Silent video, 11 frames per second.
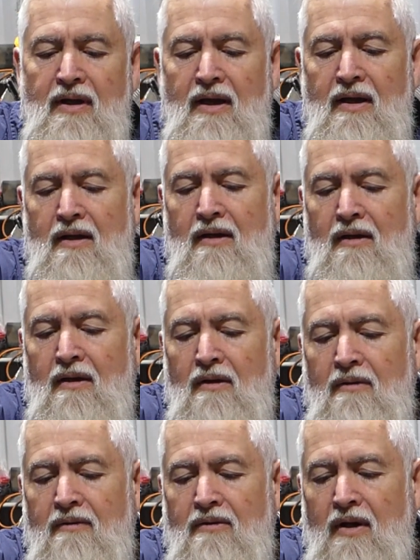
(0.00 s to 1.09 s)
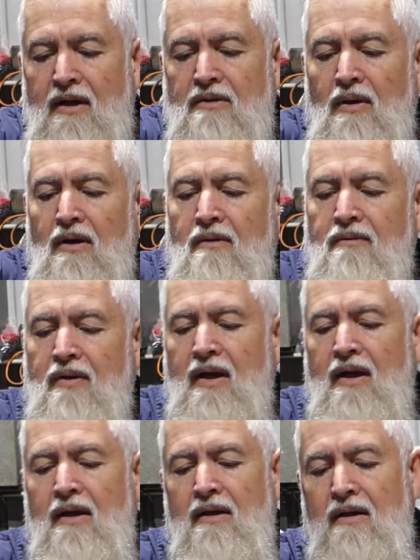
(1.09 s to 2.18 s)
there, we've got our 12
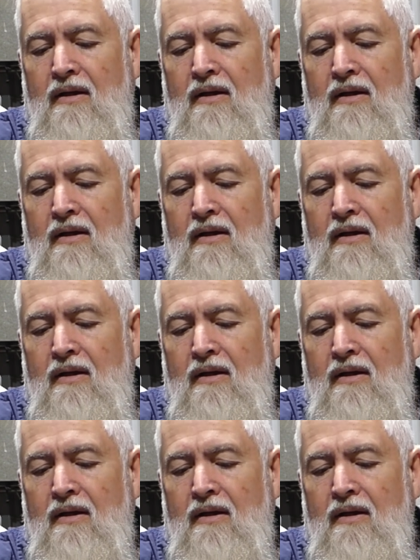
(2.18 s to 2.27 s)
there,